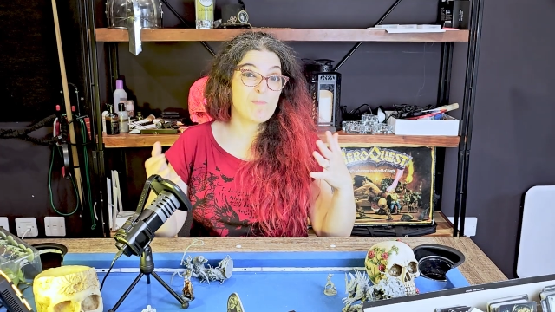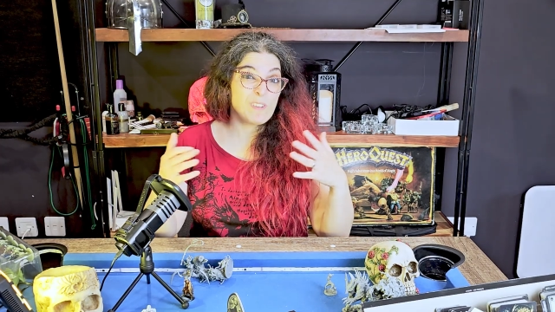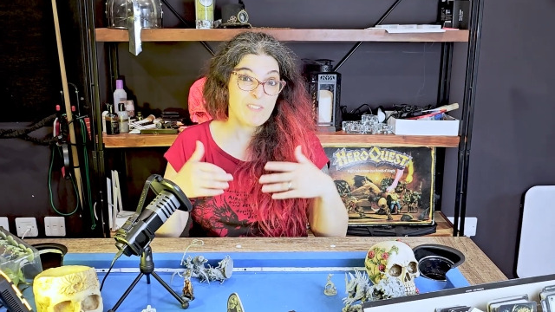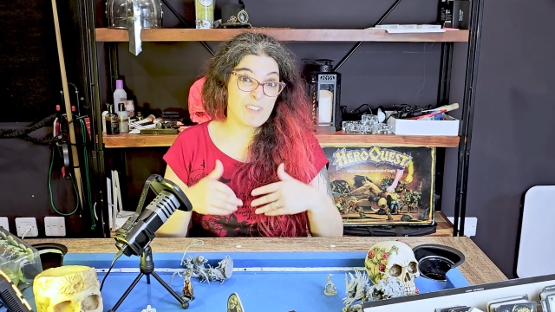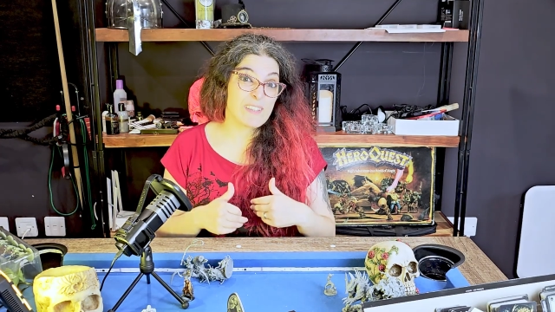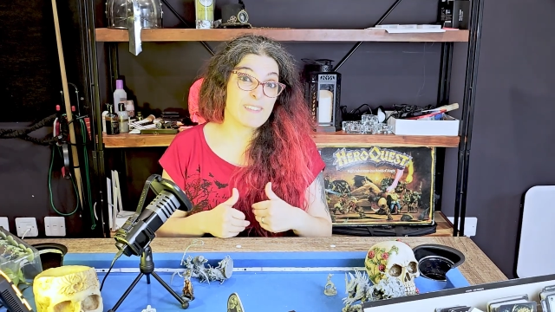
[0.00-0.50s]

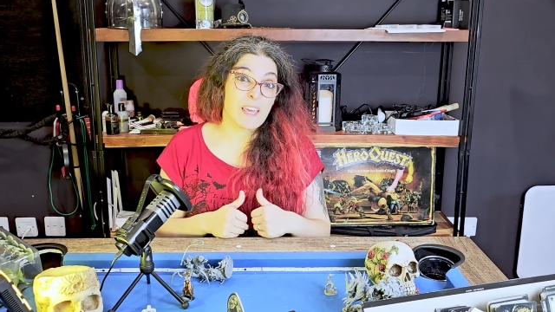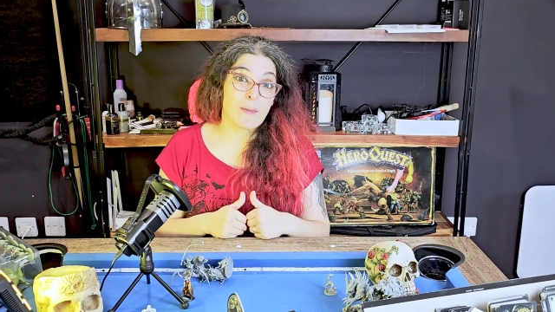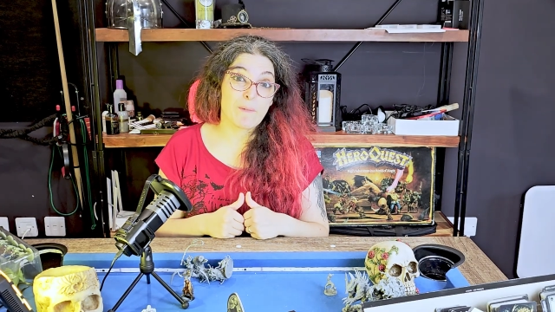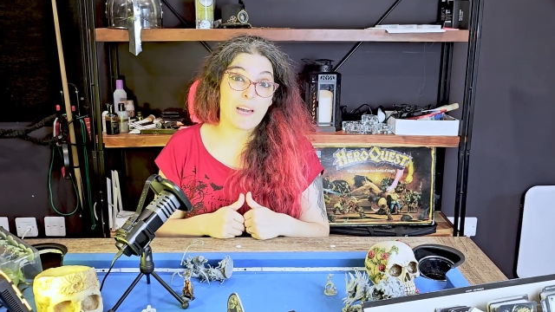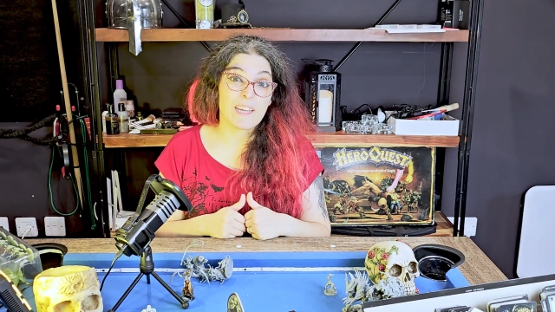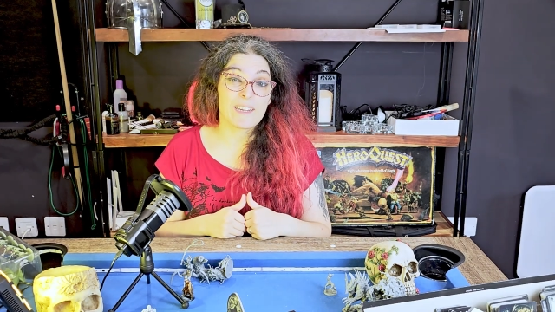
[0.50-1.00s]
even the
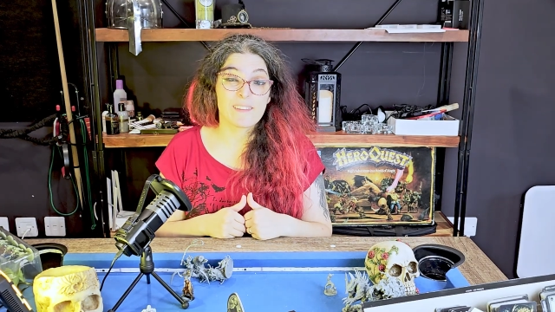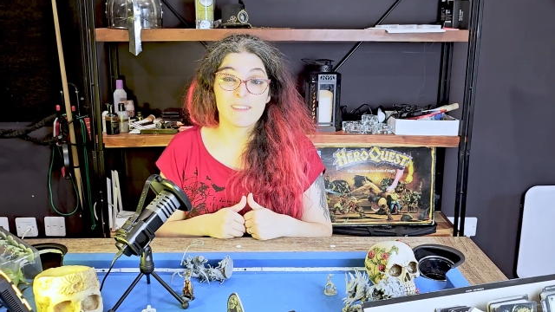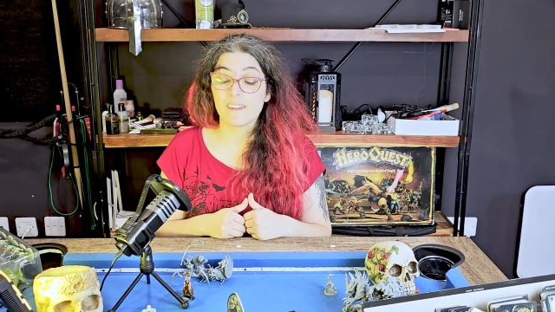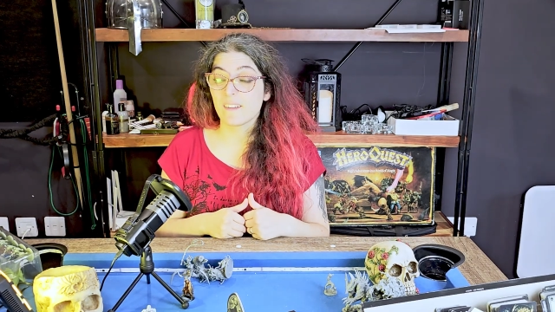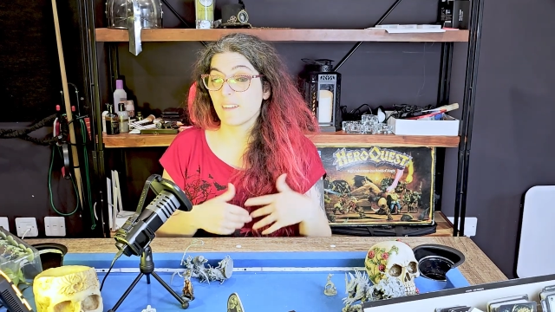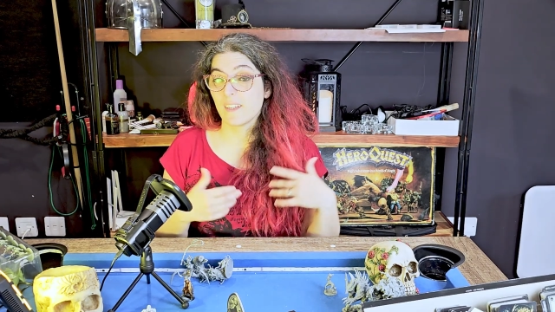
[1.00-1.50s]
same
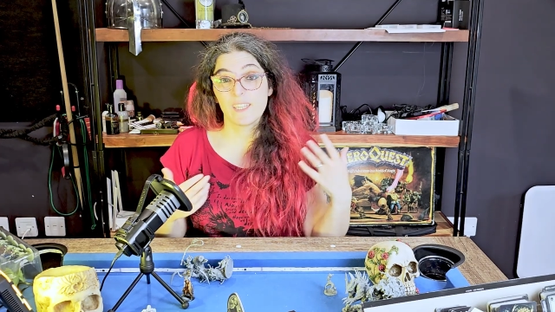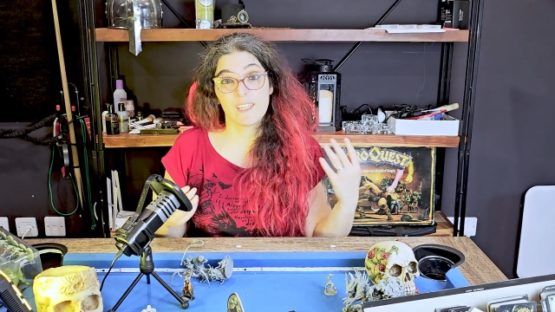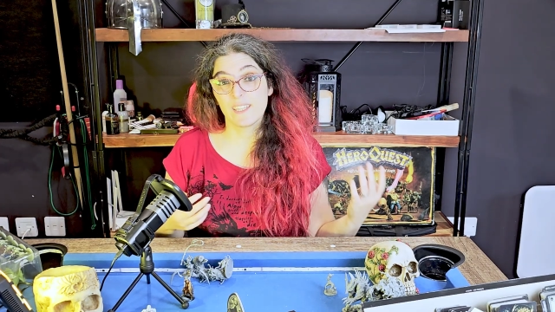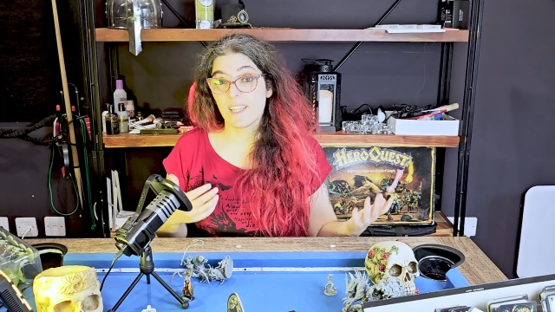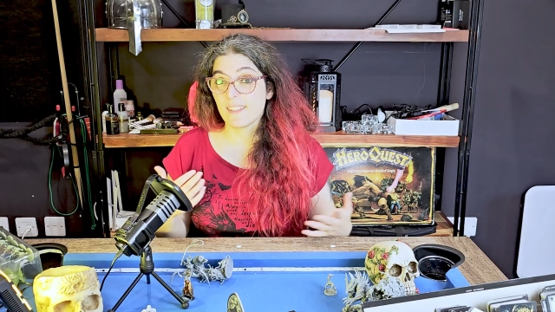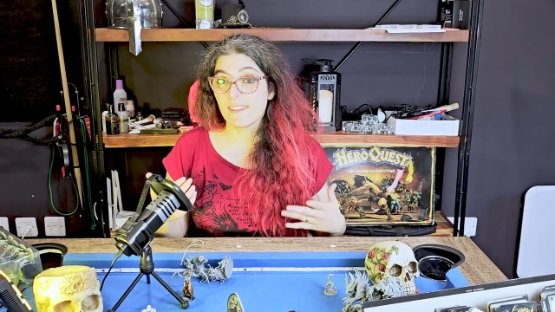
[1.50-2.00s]
character, and
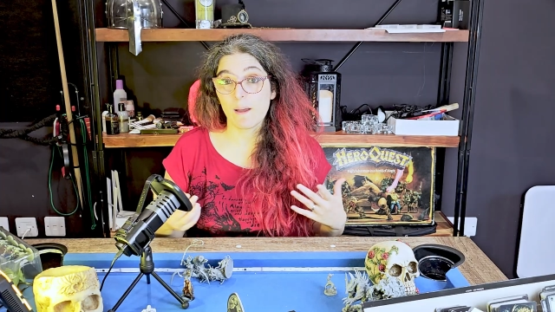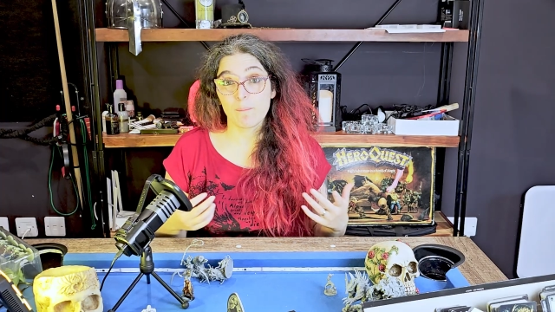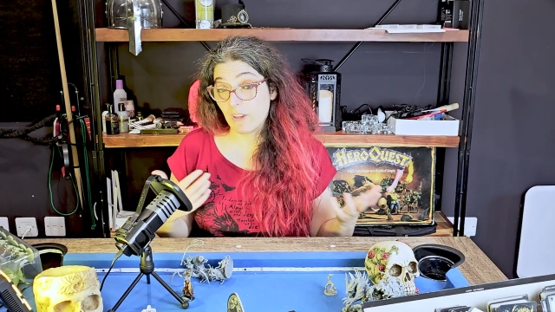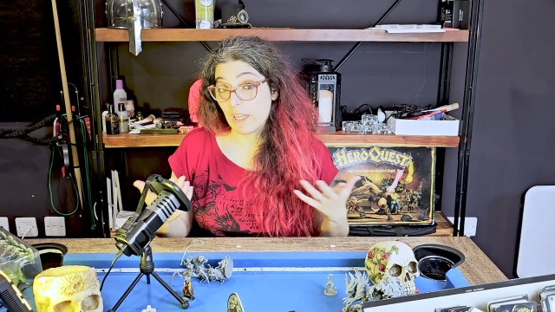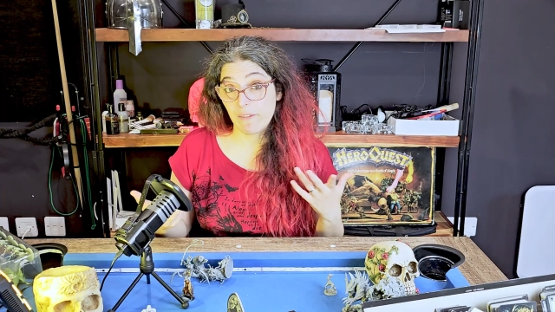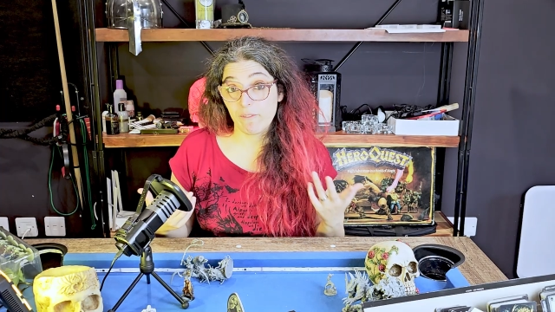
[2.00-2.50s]
it ends up
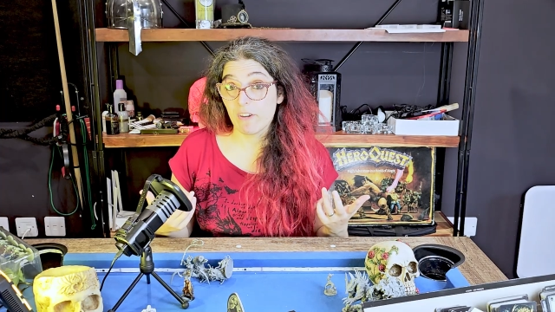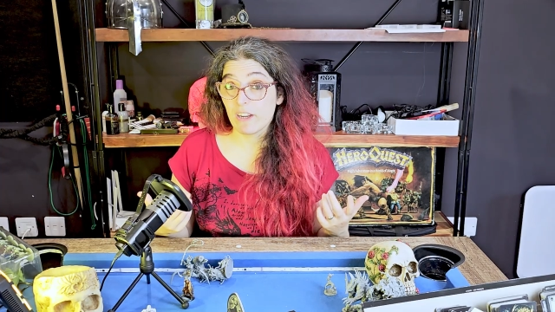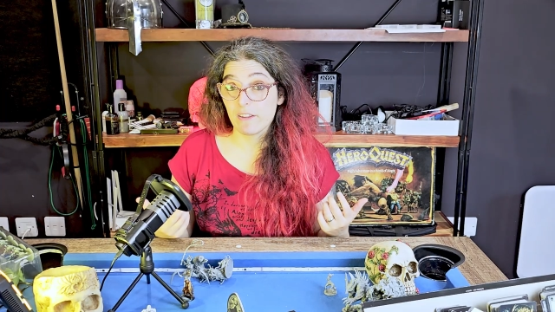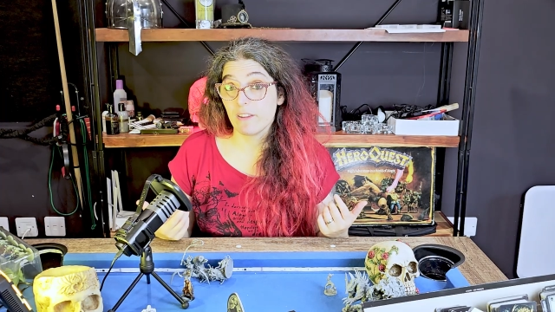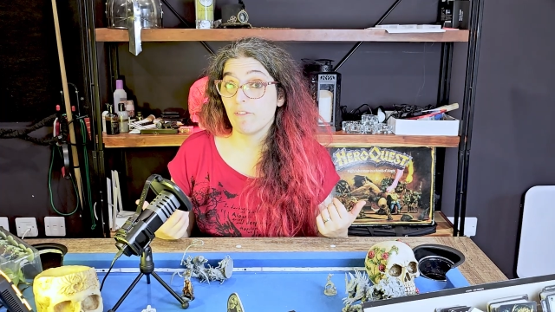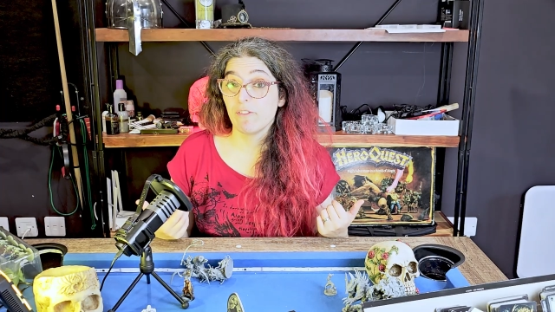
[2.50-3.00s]
feeling
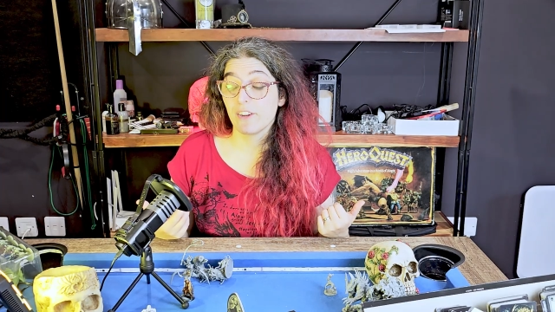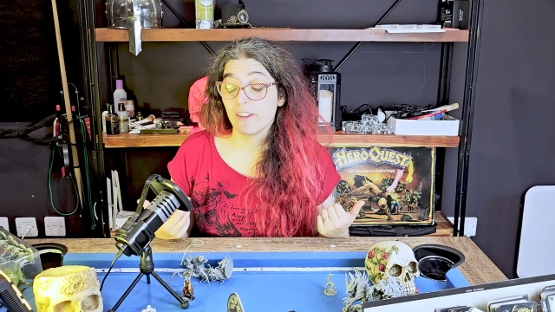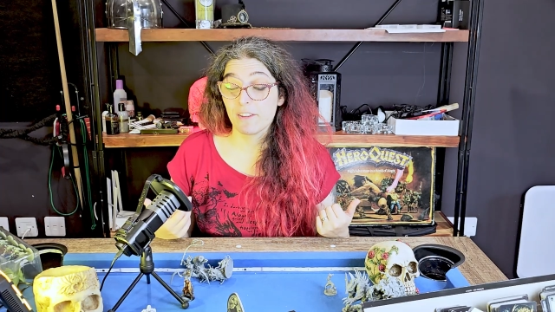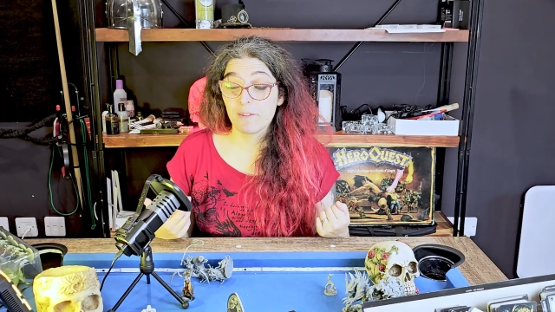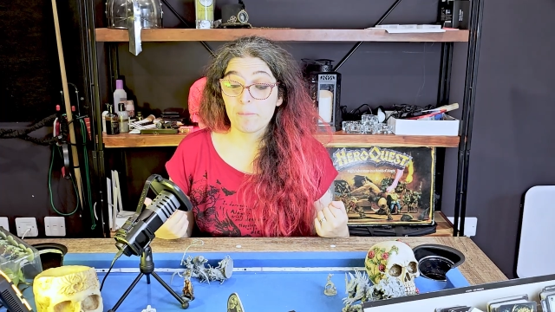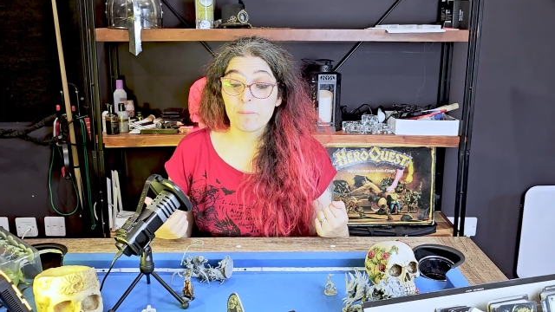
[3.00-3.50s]
very
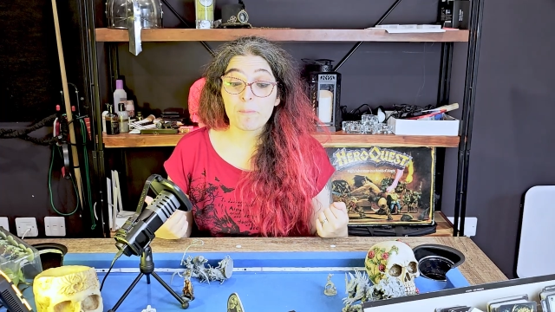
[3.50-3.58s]
different.